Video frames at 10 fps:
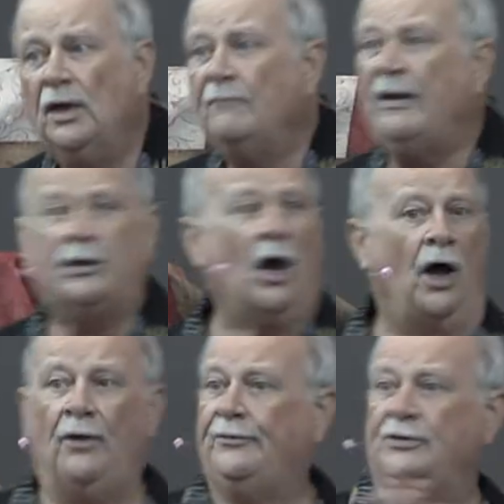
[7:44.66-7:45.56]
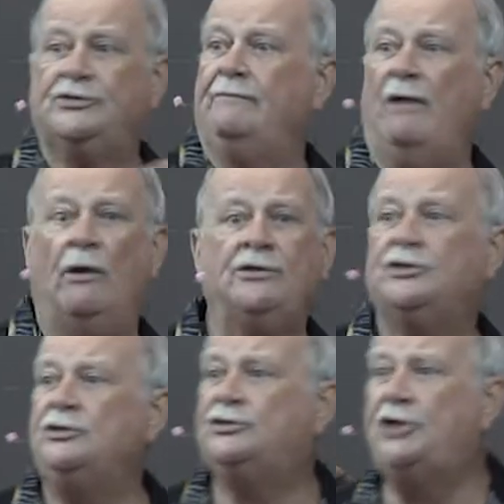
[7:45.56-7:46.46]
They called the
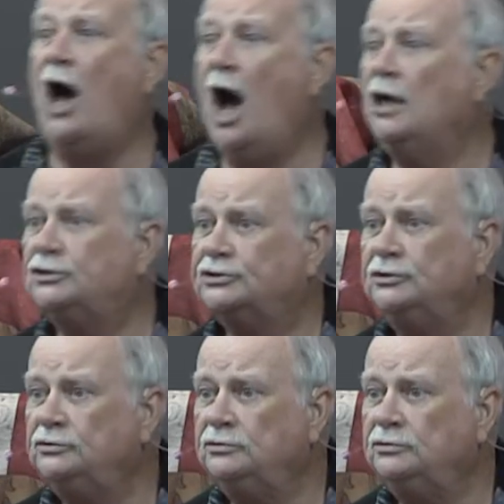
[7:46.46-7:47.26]
Samaritans dogs.